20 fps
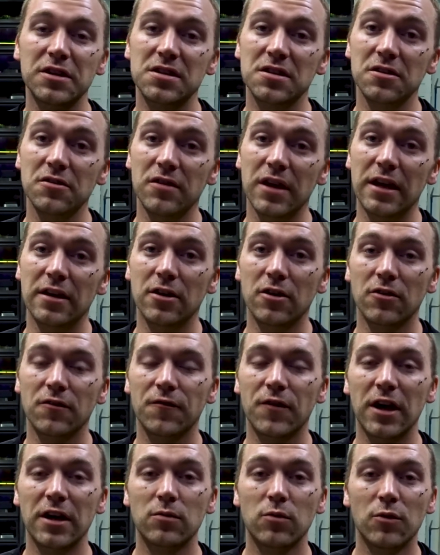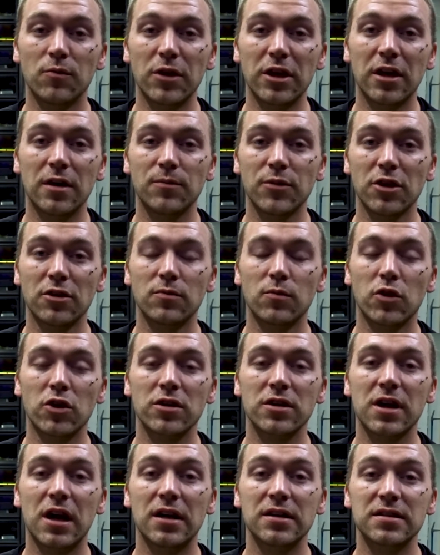so you get notified when we upload more
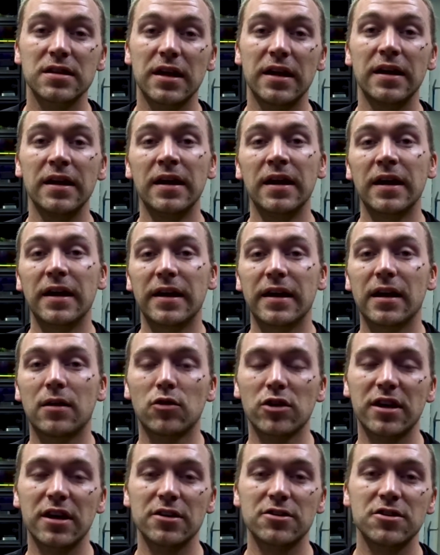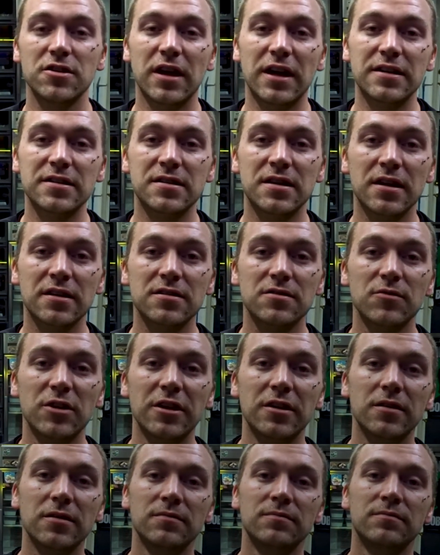content. And I will catch you guys next week.